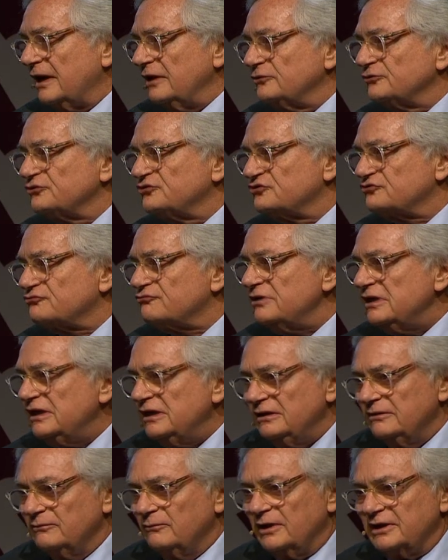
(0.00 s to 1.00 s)
to
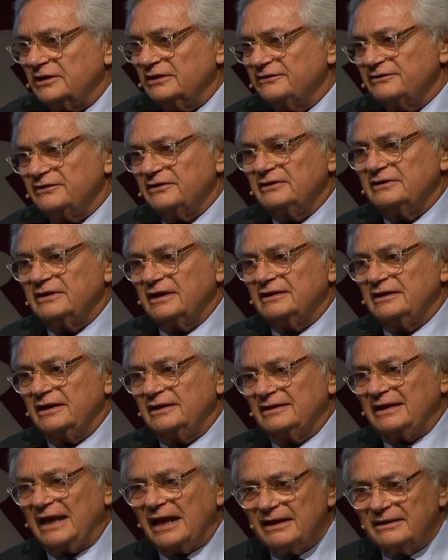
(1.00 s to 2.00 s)
screen what is it that they
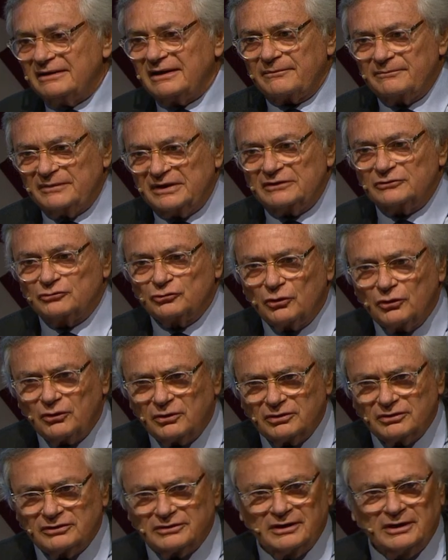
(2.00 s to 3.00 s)
tell, they're being
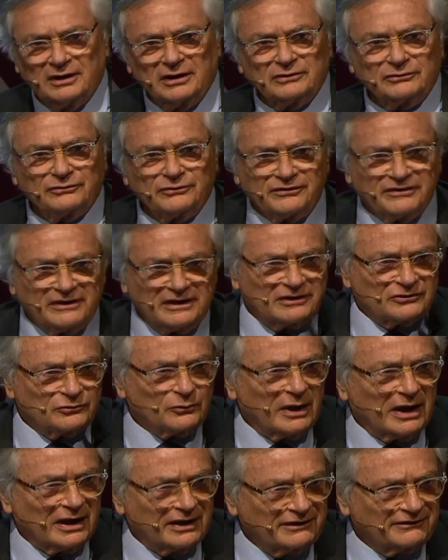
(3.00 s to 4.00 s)
told, to think
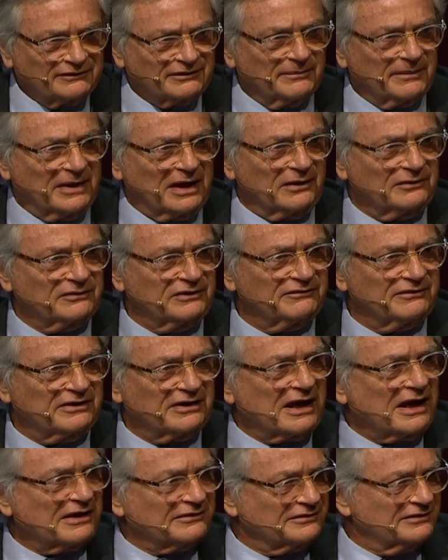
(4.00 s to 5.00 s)
twice about the
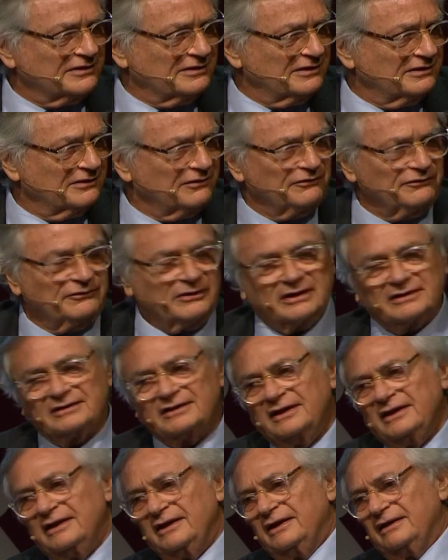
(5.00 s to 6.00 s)
veracity of
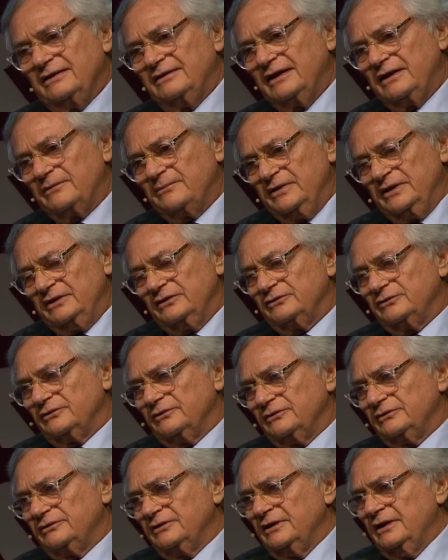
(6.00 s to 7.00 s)
what they're being
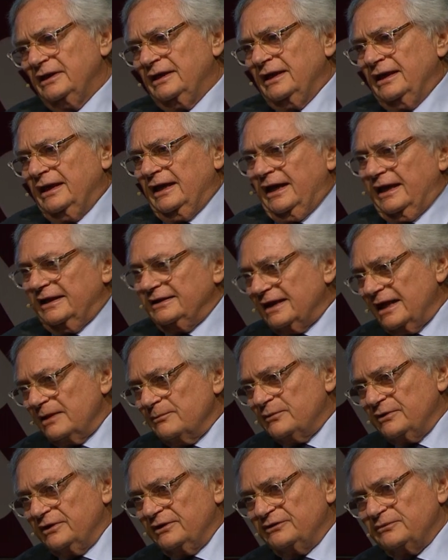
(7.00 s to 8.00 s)
told. And
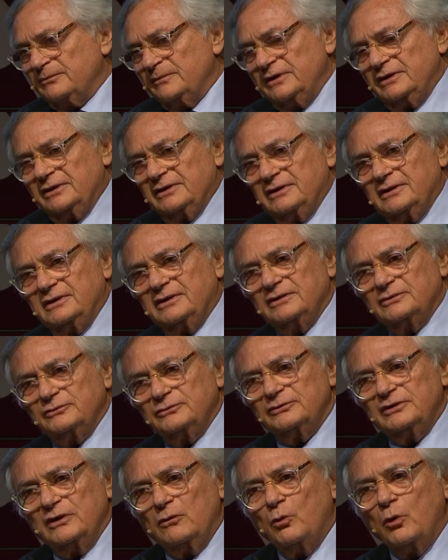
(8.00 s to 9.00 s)
that brings me
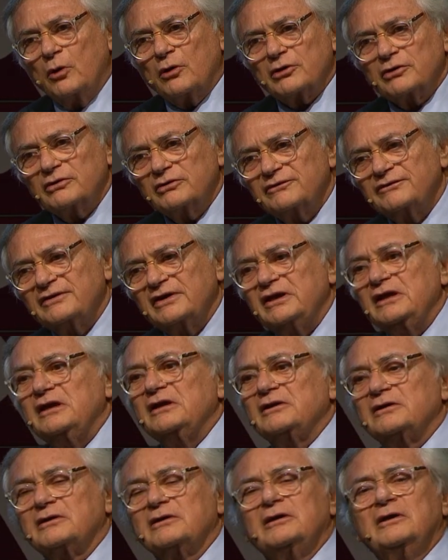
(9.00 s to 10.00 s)
to the word of the
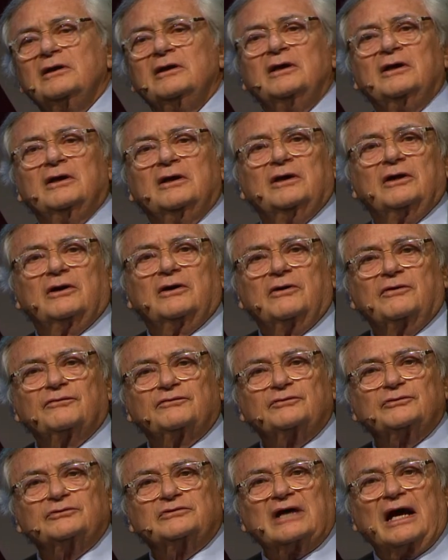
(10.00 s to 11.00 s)
year
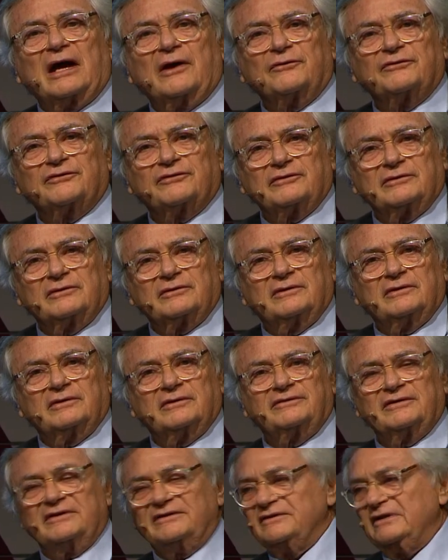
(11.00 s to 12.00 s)
of
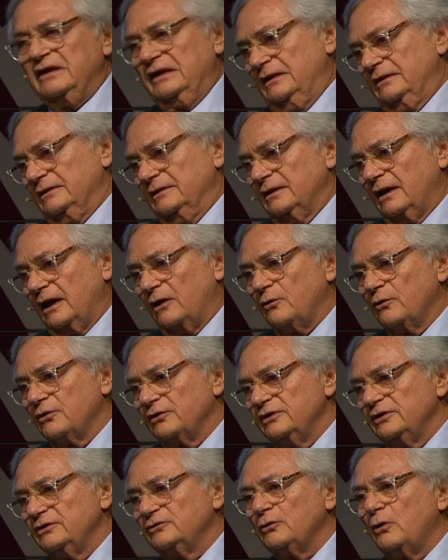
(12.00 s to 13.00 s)
2016,
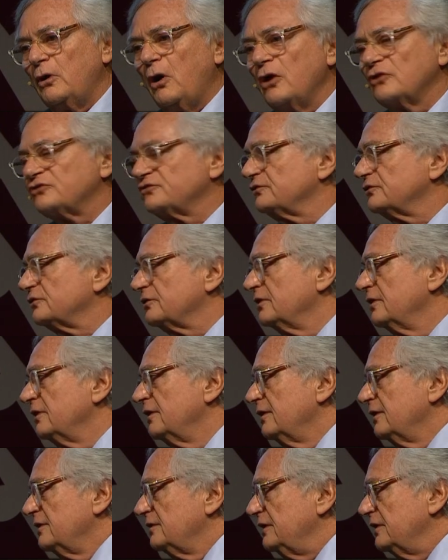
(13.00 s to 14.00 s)
according to Oxford
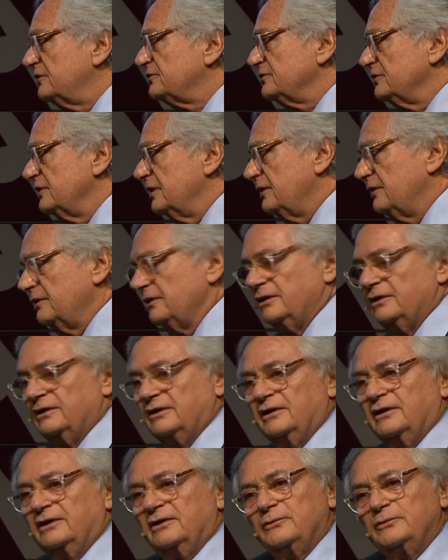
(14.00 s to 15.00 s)
Dictionary,
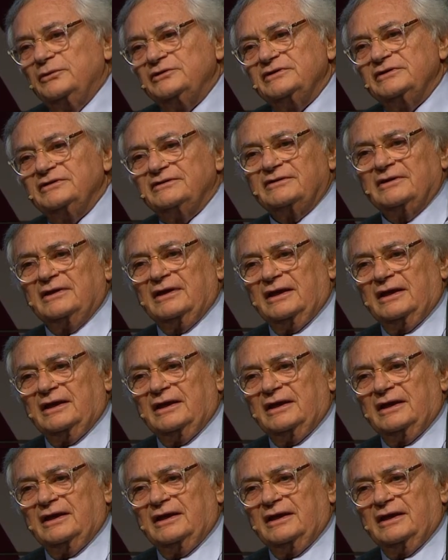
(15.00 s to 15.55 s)
which is